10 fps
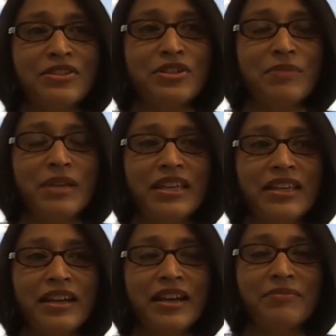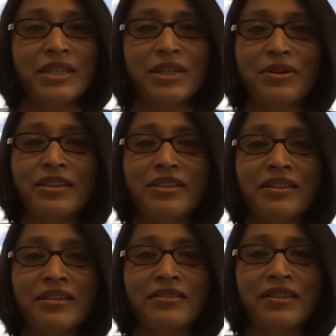to me, uh, you know, at
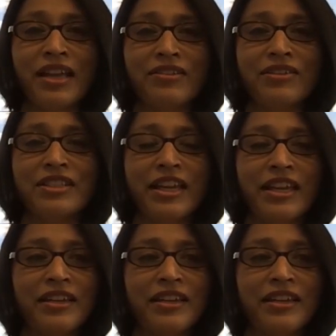the end of the day,